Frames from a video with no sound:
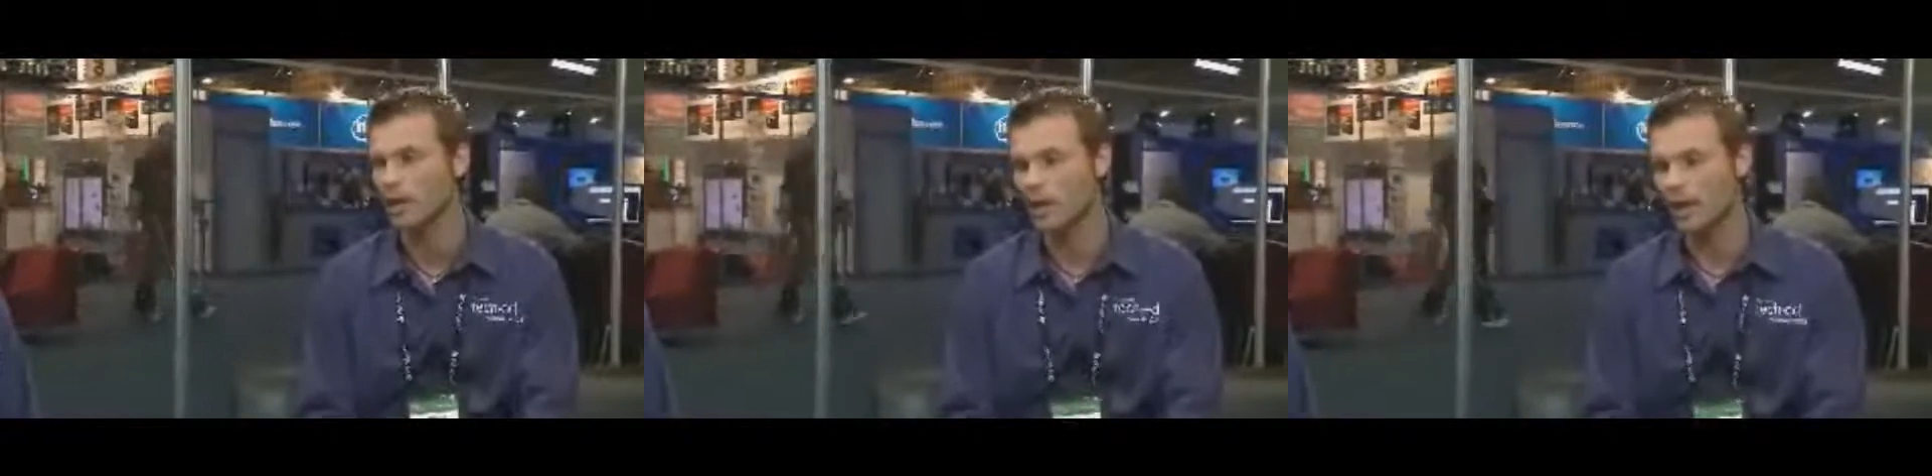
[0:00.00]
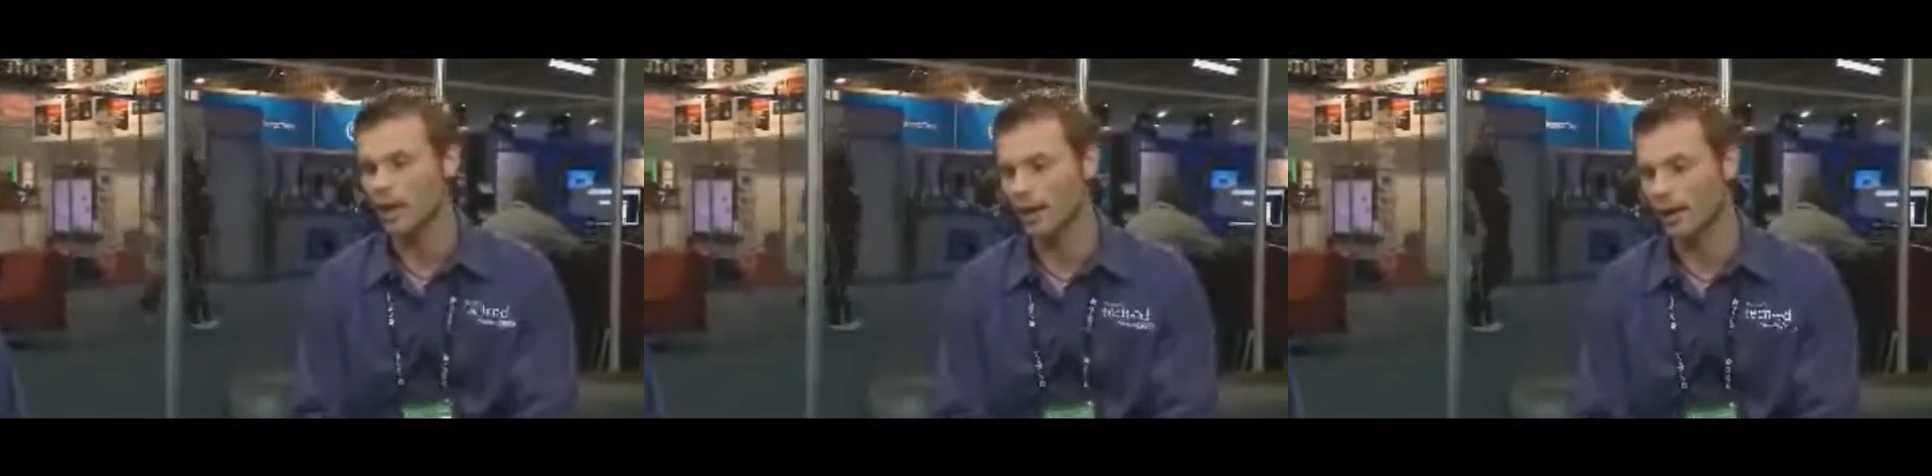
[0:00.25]

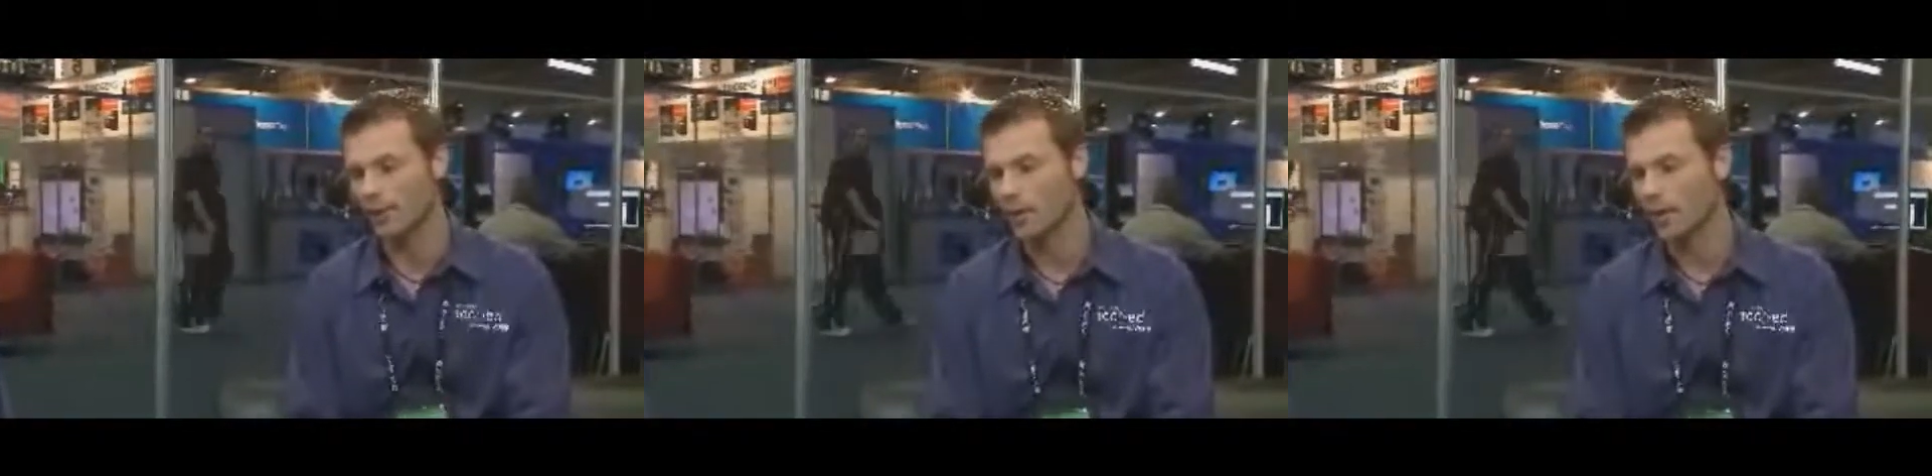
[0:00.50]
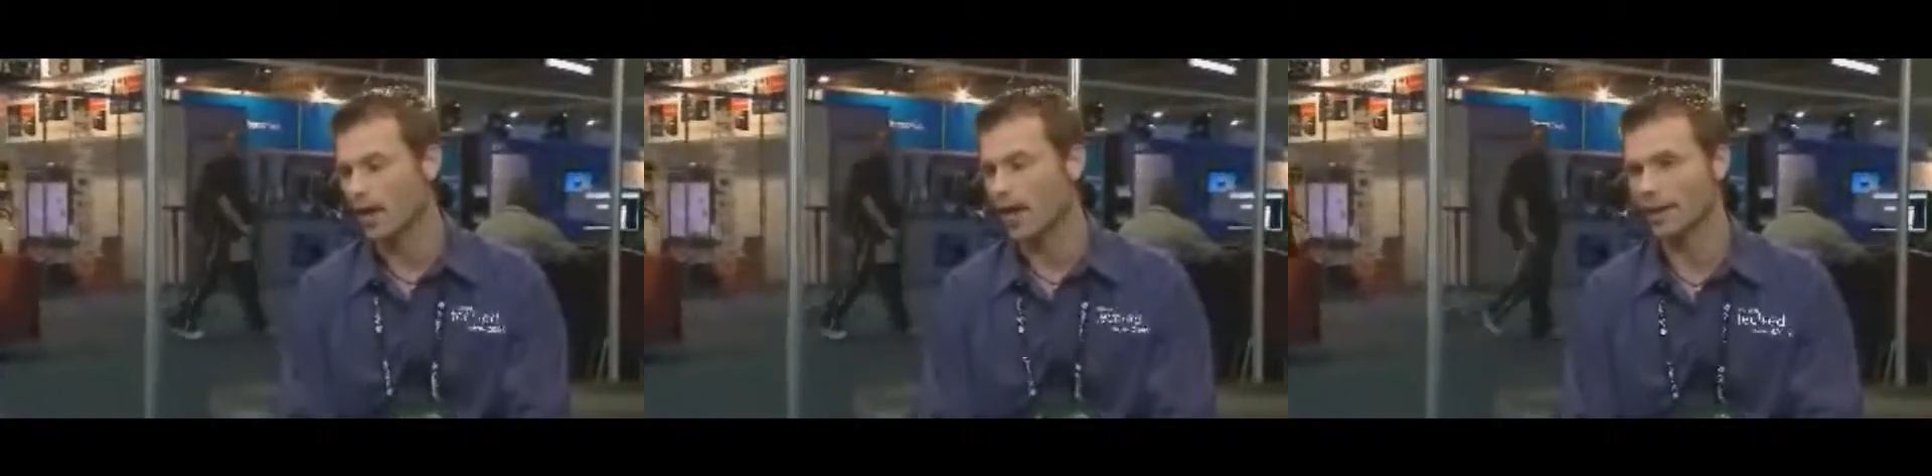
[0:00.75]
And
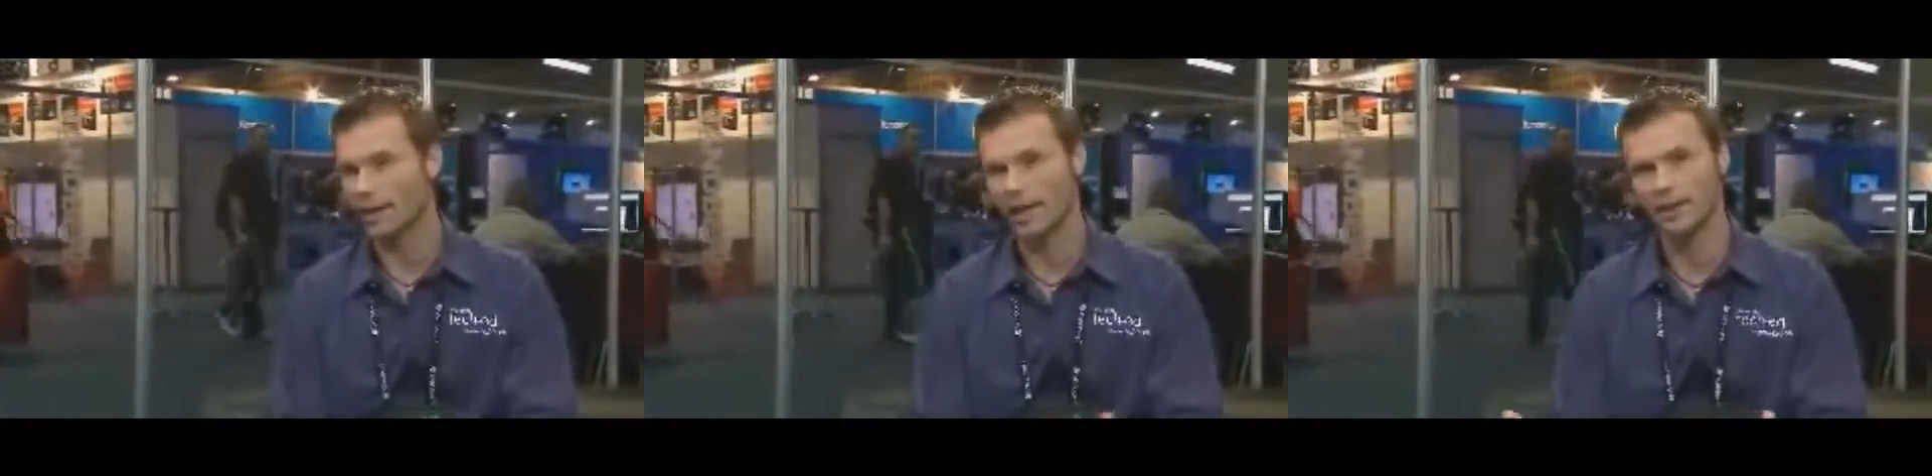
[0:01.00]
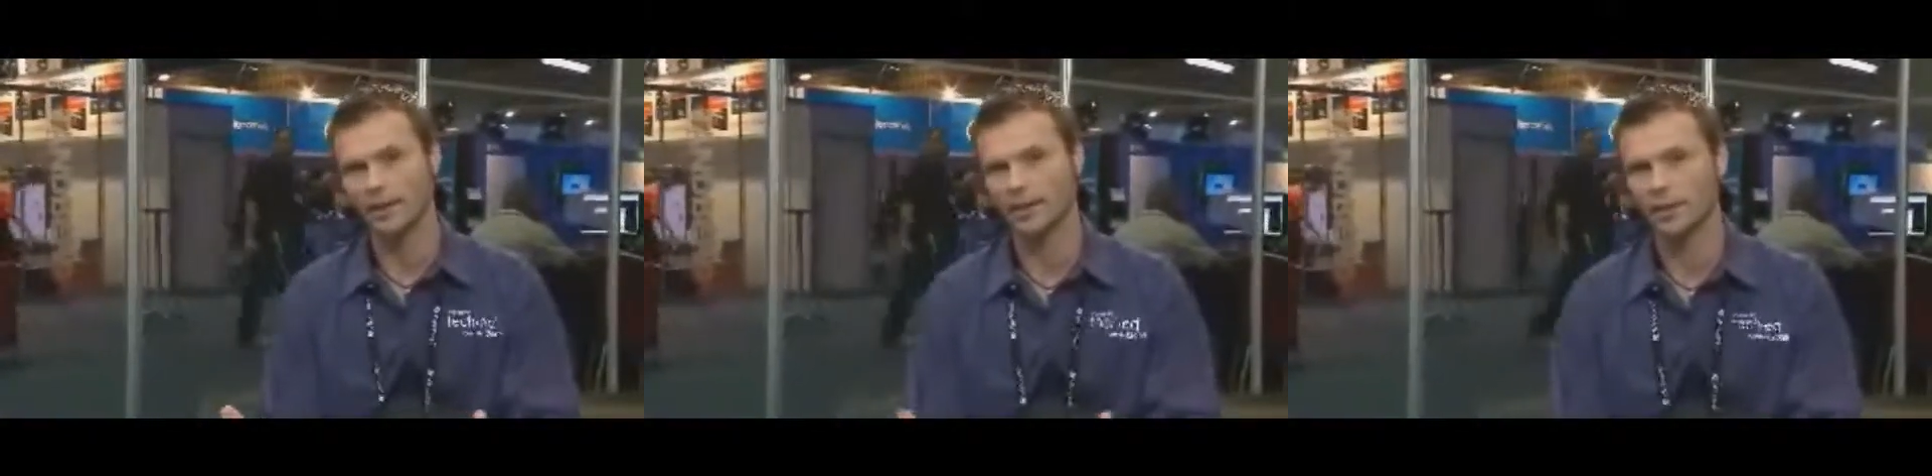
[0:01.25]

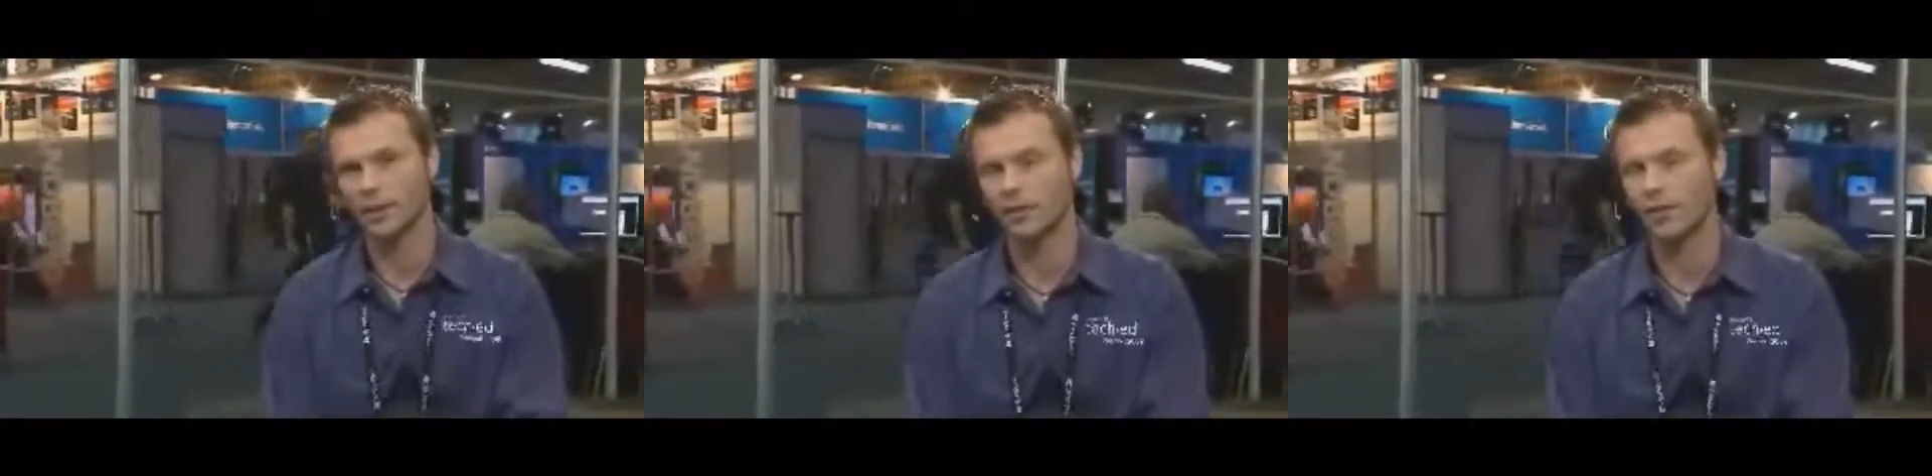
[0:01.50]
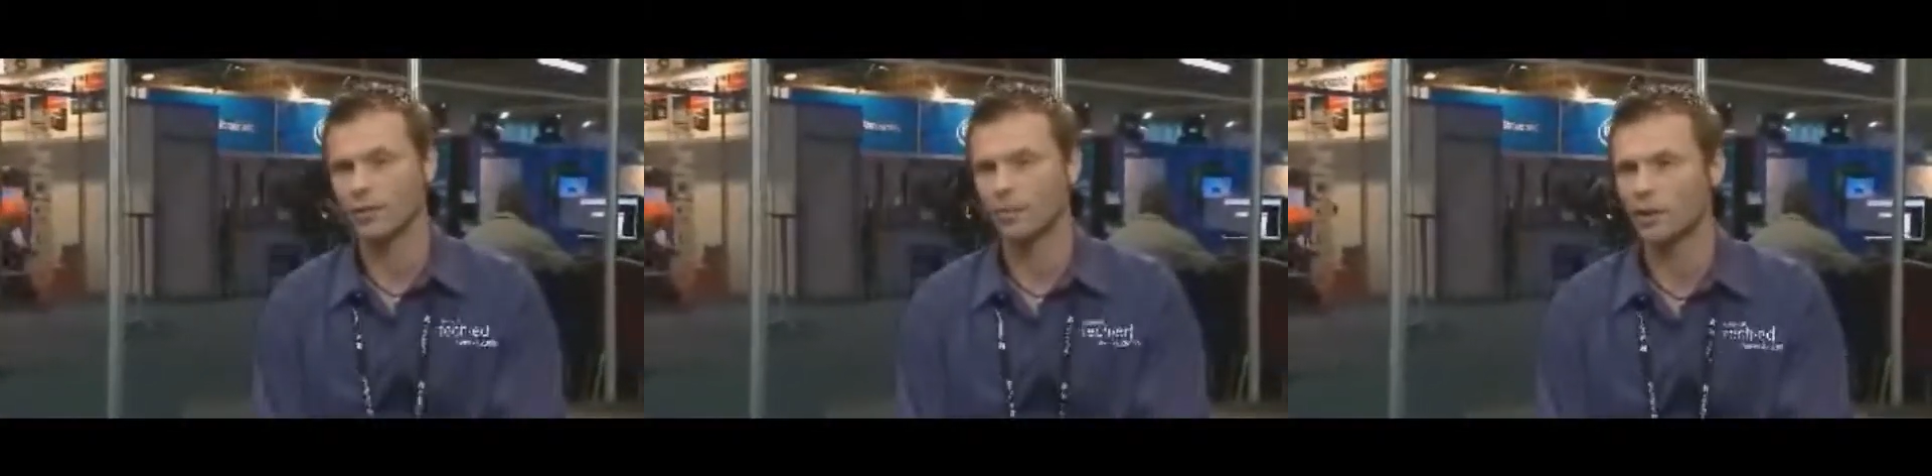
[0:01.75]
it's very